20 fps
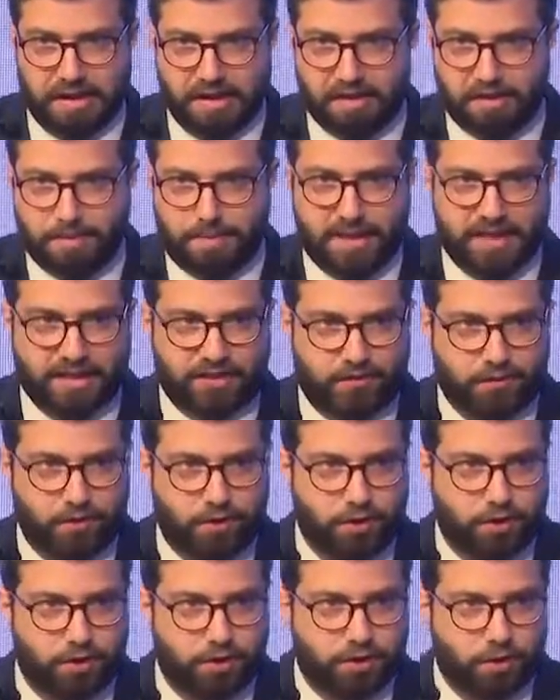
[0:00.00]
the past few
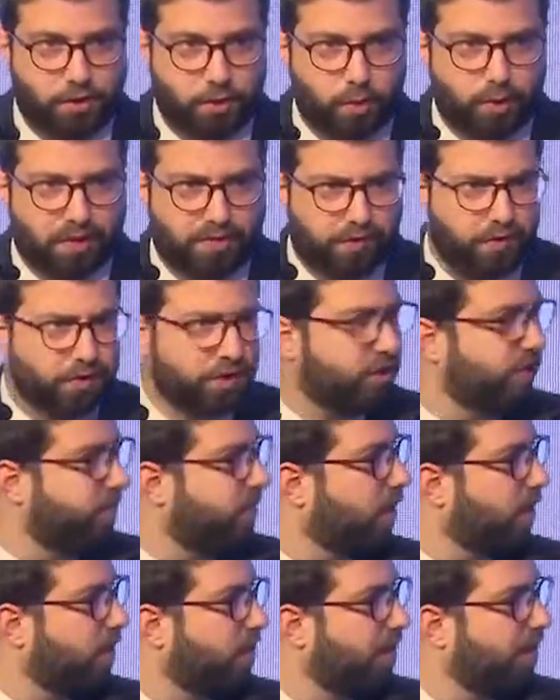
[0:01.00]
years? Well, first of
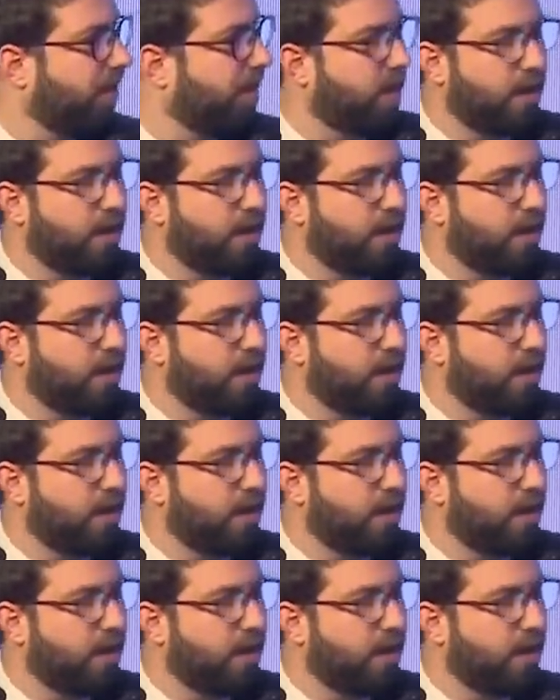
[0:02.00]
all,